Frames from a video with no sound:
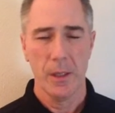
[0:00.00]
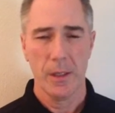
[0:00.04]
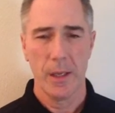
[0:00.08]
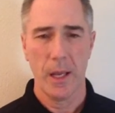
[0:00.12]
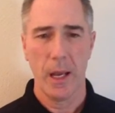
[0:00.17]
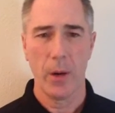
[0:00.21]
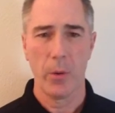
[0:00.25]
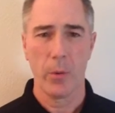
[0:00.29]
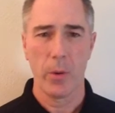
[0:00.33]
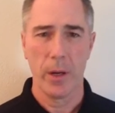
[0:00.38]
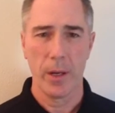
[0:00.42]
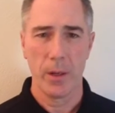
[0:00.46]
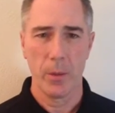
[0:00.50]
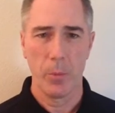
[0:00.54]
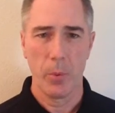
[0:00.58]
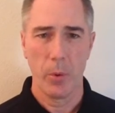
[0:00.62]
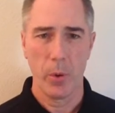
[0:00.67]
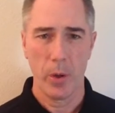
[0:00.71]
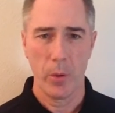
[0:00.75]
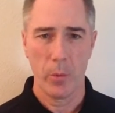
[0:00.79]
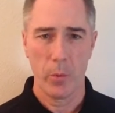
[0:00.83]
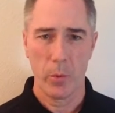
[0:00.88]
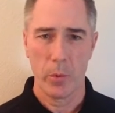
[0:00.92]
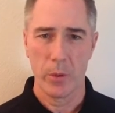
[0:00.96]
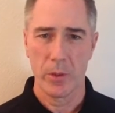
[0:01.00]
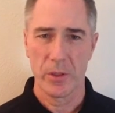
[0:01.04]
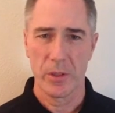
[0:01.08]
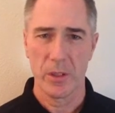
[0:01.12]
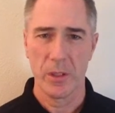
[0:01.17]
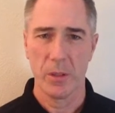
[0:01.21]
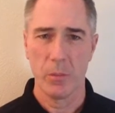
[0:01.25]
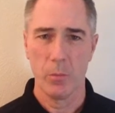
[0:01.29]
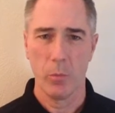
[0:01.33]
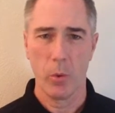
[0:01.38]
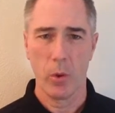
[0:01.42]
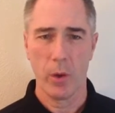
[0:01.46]
Now we're at a point where it's
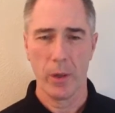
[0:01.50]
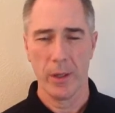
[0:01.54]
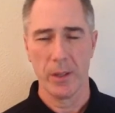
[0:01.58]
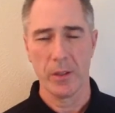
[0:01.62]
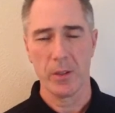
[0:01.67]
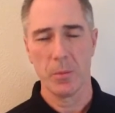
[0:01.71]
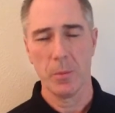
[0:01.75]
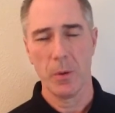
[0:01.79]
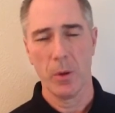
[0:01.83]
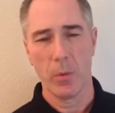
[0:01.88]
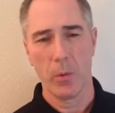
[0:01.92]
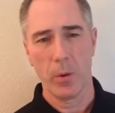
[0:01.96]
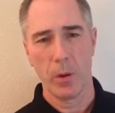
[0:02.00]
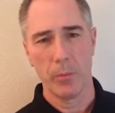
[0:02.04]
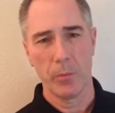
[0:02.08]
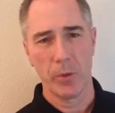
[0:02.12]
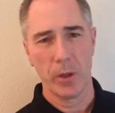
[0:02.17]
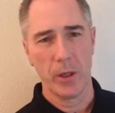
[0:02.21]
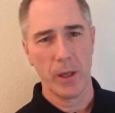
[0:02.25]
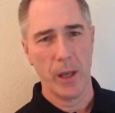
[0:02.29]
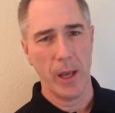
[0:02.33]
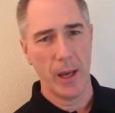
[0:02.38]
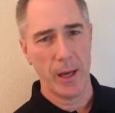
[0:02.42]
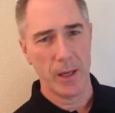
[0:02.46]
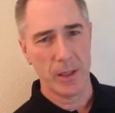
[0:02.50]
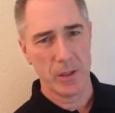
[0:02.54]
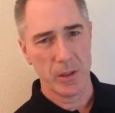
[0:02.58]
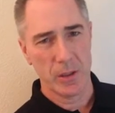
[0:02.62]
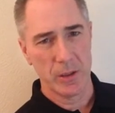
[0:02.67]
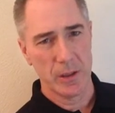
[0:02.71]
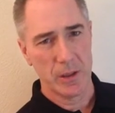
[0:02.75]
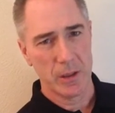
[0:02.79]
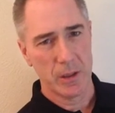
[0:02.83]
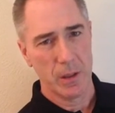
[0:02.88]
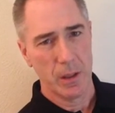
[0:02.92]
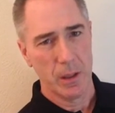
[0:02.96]
getting more intimate, where I'm going to
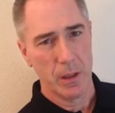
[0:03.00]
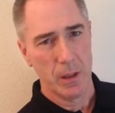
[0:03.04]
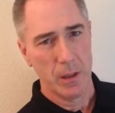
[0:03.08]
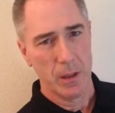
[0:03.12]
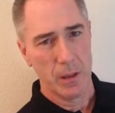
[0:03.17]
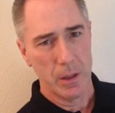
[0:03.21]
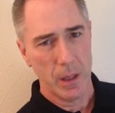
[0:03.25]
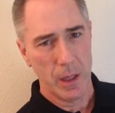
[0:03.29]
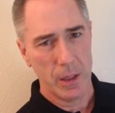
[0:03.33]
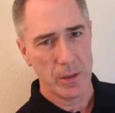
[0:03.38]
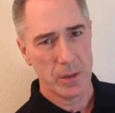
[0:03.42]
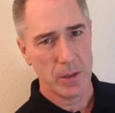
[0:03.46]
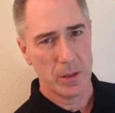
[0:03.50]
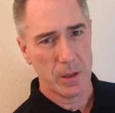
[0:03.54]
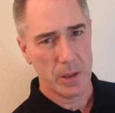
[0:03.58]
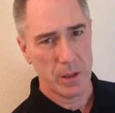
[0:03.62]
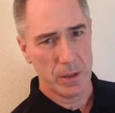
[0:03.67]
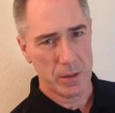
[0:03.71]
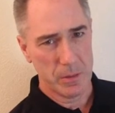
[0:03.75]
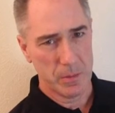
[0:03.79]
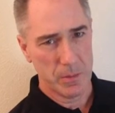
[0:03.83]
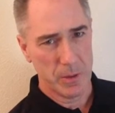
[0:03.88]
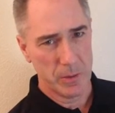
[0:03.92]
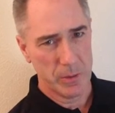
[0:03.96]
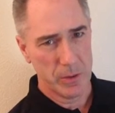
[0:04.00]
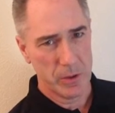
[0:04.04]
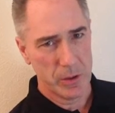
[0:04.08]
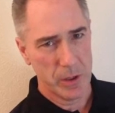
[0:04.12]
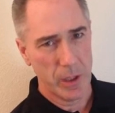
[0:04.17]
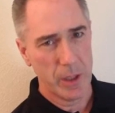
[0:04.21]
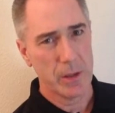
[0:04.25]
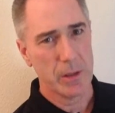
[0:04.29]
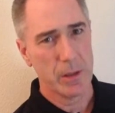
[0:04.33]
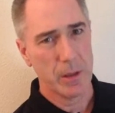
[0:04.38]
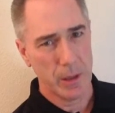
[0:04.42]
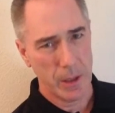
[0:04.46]
actually touch the customer. I'm going to
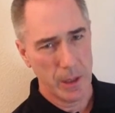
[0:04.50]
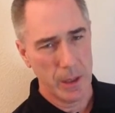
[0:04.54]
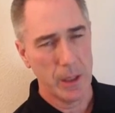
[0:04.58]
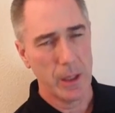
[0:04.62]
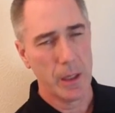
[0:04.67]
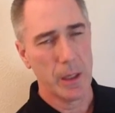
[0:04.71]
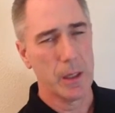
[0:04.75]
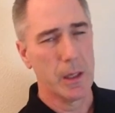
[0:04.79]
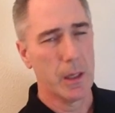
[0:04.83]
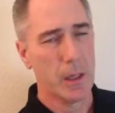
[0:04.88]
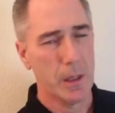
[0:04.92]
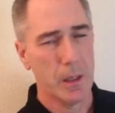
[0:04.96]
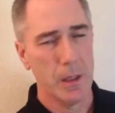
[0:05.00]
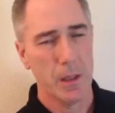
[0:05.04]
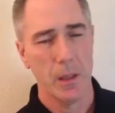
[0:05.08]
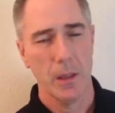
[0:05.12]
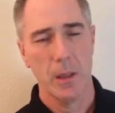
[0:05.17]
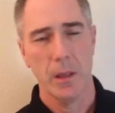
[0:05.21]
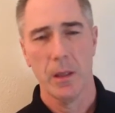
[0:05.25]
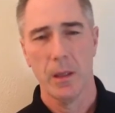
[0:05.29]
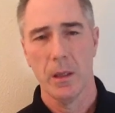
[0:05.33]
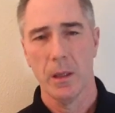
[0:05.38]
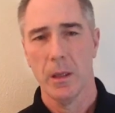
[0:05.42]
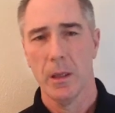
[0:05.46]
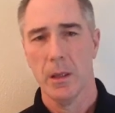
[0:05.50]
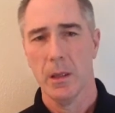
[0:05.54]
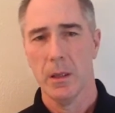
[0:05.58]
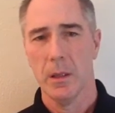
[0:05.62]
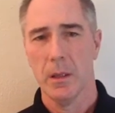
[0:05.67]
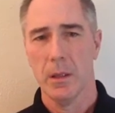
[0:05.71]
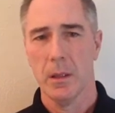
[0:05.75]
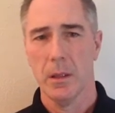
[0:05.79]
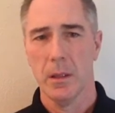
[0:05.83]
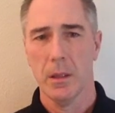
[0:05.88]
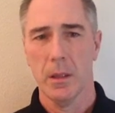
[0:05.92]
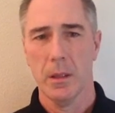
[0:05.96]
shake their hand.
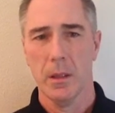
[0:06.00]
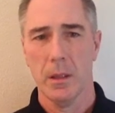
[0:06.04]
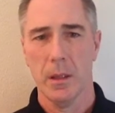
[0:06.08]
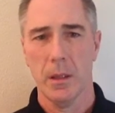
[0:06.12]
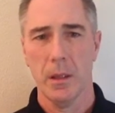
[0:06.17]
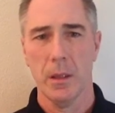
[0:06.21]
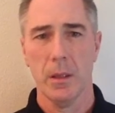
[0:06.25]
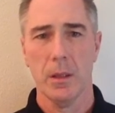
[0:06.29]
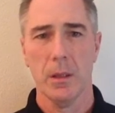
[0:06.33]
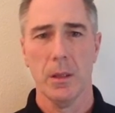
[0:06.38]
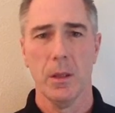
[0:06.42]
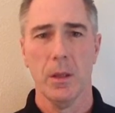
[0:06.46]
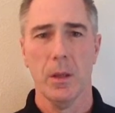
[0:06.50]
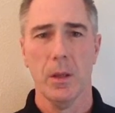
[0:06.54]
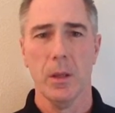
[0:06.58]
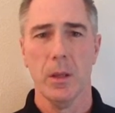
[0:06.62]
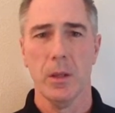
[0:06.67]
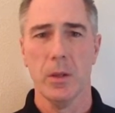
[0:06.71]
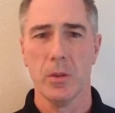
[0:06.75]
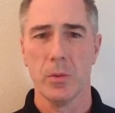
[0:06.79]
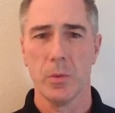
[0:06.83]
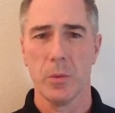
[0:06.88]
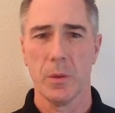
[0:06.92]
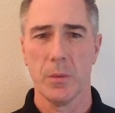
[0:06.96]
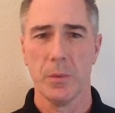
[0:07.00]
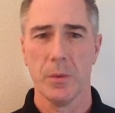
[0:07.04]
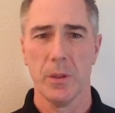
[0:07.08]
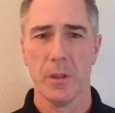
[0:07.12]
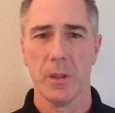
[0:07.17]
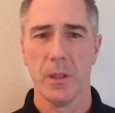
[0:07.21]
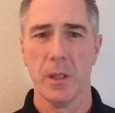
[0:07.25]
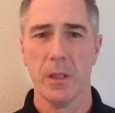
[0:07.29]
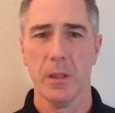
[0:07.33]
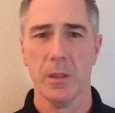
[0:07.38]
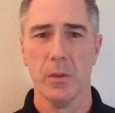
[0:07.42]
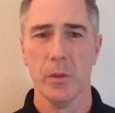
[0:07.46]
And here's what I'm going
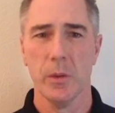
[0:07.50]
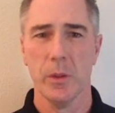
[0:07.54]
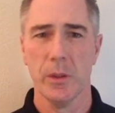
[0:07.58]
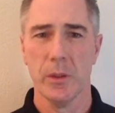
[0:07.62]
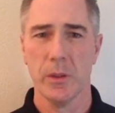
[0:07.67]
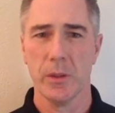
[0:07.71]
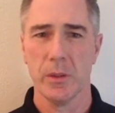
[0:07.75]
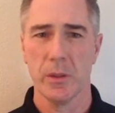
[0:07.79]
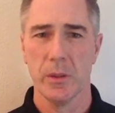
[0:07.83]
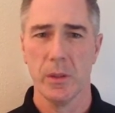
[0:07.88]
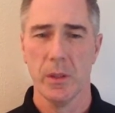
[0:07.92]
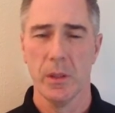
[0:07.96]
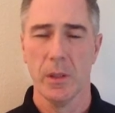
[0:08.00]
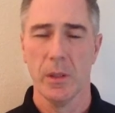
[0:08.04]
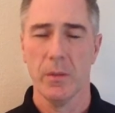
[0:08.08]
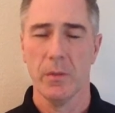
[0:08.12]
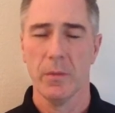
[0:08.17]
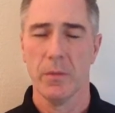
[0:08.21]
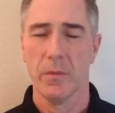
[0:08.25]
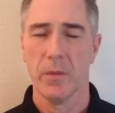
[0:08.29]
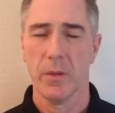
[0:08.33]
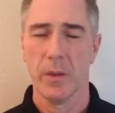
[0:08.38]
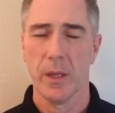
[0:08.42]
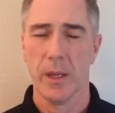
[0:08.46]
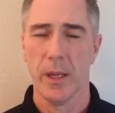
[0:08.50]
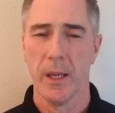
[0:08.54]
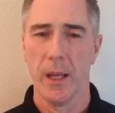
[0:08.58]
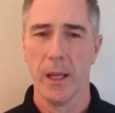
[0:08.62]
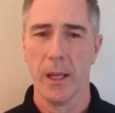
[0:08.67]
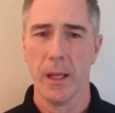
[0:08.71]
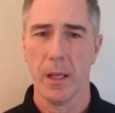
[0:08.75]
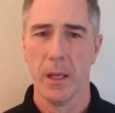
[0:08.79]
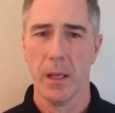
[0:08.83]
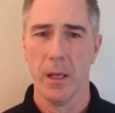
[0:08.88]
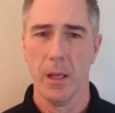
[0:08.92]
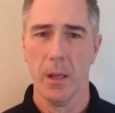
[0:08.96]
to tell you is,
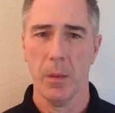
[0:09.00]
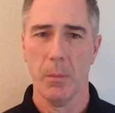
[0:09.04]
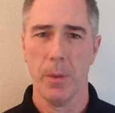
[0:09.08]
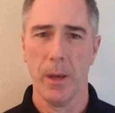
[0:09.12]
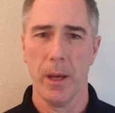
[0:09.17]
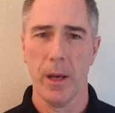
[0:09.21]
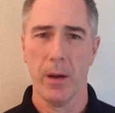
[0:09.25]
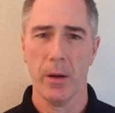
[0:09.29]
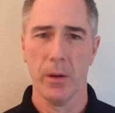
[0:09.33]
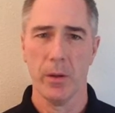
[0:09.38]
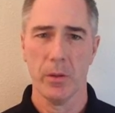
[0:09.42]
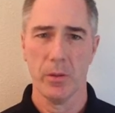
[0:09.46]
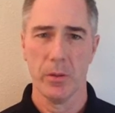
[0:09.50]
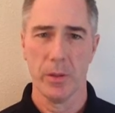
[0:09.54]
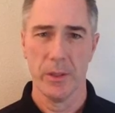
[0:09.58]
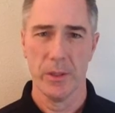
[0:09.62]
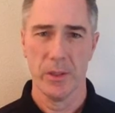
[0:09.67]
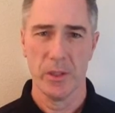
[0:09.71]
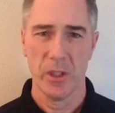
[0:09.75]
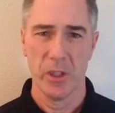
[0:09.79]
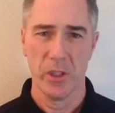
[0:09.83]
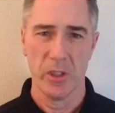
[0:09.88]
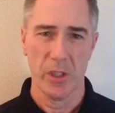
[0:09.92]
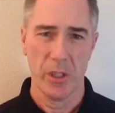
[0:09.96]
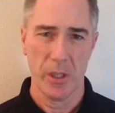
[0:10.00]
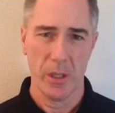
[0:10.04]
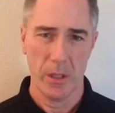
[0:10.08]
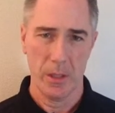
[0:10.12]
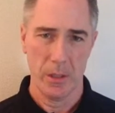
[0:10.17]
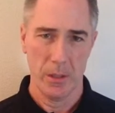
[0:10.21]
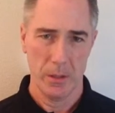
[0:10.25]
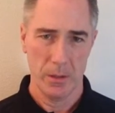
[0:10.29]
forget about your agenda.